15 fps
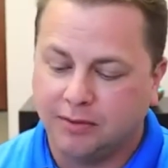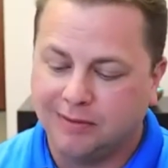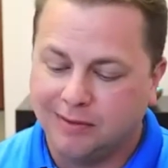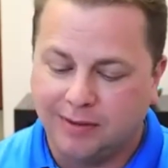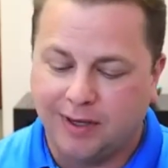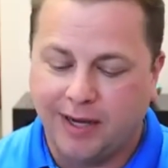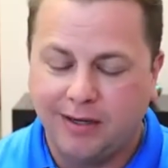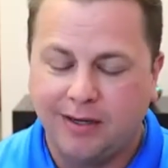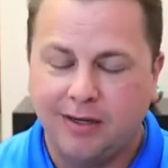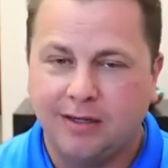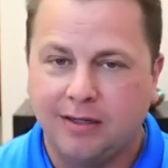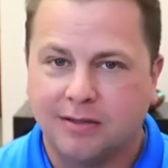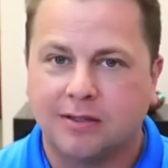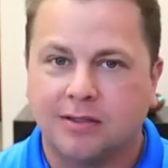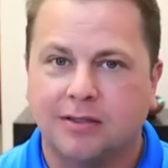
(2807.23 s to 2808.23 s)
A D
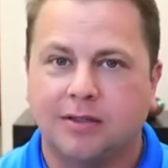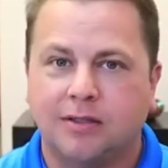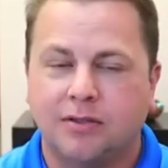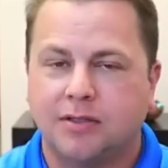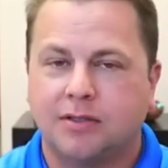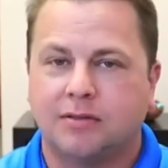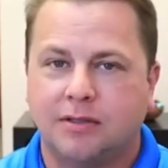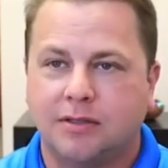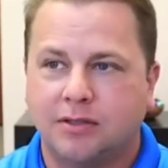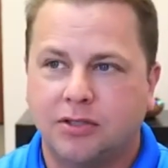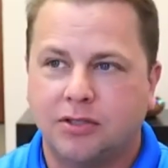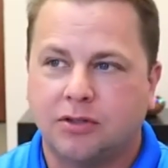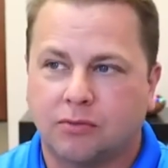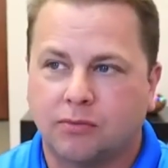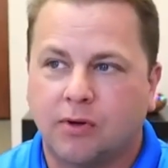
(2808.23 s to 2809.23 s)
D is good. It's
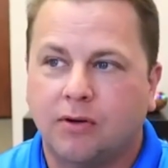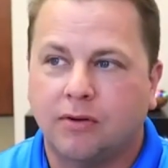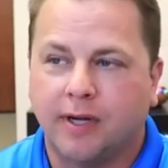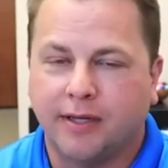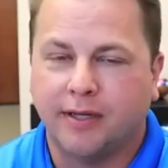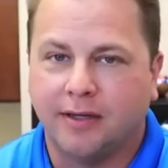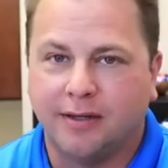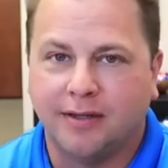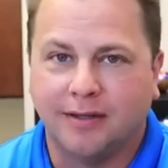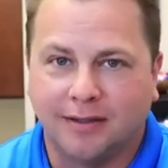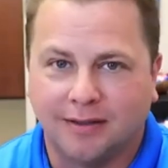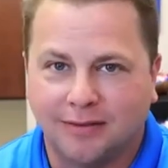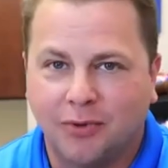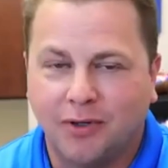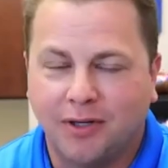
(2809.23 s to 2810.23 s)
just the wrong A D
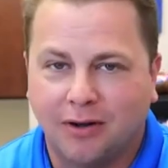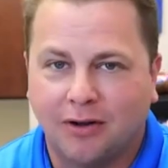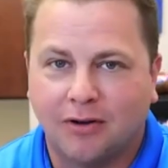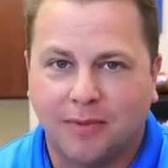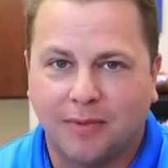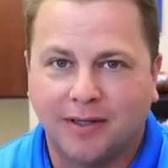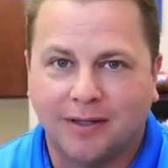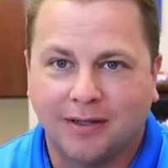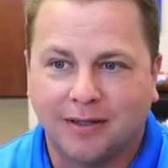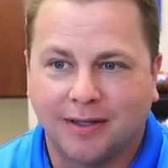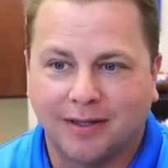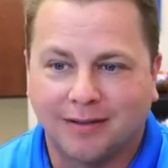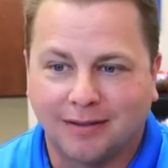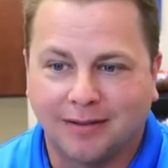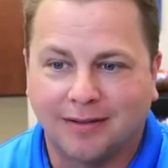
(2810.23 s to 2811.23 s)
D. We need to automate,
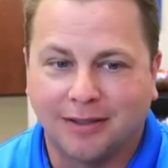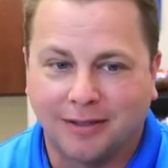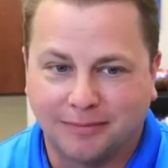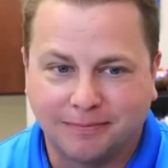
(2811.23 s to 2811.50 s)
delegate, delete.